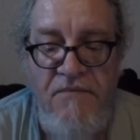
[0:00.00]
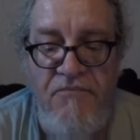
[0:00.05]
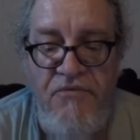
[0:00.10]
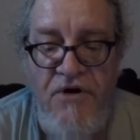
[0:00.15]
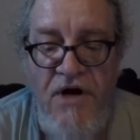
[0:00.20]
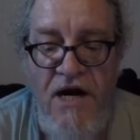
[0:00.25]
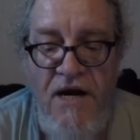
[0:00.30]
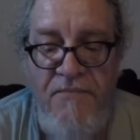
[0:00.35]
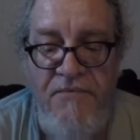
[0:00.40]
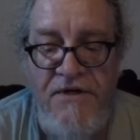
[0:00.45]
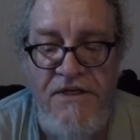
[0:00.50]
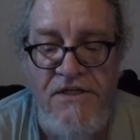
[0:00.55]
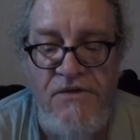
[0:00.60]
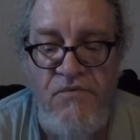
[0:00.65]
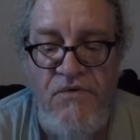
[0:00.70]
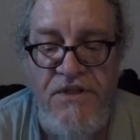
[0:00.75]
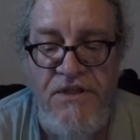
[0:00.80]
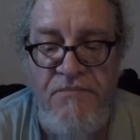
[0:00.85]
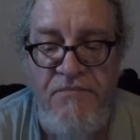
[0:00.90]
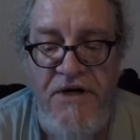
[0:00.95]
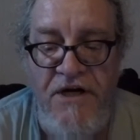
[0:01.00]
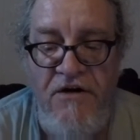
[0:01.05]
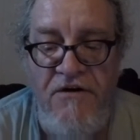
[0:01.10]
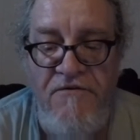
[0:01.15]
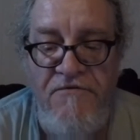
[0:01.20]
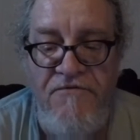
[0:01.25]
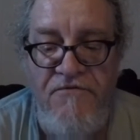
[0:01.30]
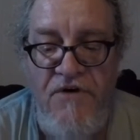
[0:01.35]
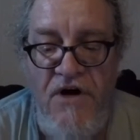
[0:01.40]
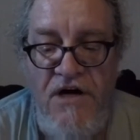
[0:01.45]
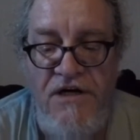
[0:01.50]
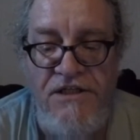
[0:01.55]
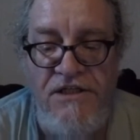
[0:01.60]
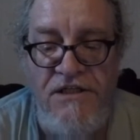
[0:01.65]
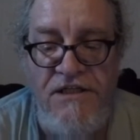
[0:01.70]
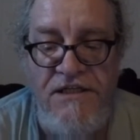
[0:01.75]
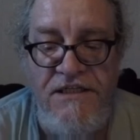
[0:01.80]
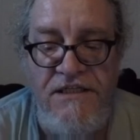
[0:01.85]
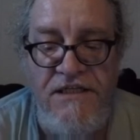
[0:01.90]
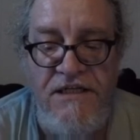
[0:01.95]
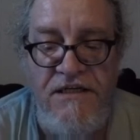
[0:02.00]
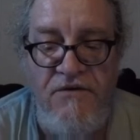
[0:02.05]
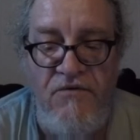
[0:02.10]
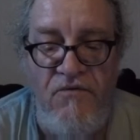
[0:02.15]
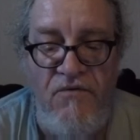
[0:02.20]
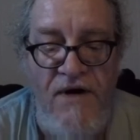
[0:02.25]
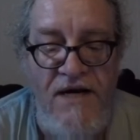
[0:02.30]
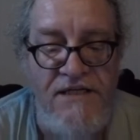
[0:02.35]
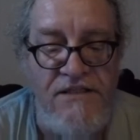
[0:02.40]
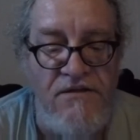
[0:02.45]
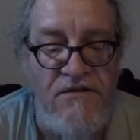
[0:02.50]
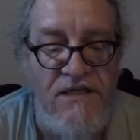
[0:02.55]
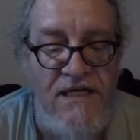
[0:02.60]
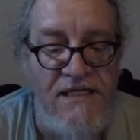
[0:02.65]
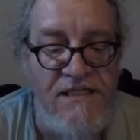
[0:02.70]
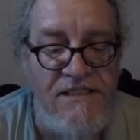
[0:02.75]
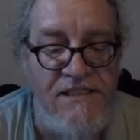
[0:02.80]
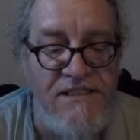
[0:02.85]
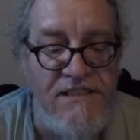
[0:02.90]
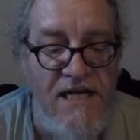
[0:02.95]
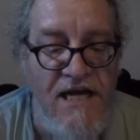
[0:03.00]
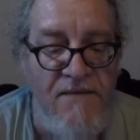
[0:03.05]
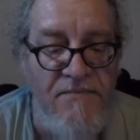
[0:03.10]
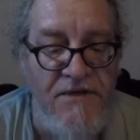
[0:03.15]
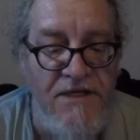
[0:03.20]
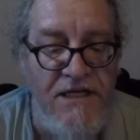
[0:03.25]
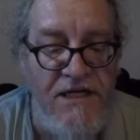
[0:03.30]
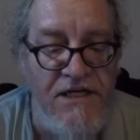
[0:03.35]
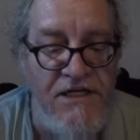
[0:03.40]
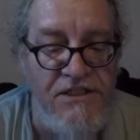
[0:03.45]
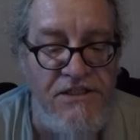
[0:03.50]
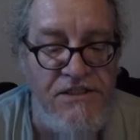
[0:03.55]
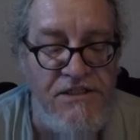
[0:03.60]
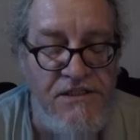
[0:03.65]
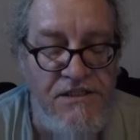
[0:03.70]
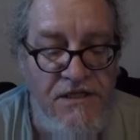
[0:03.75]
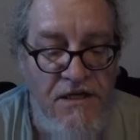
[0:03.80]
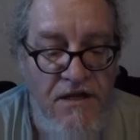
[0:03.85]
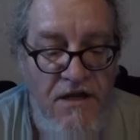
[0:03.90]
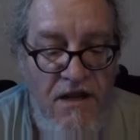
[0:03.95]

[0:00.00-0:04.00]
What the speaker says: properties with apparent fraudulent rental license applications,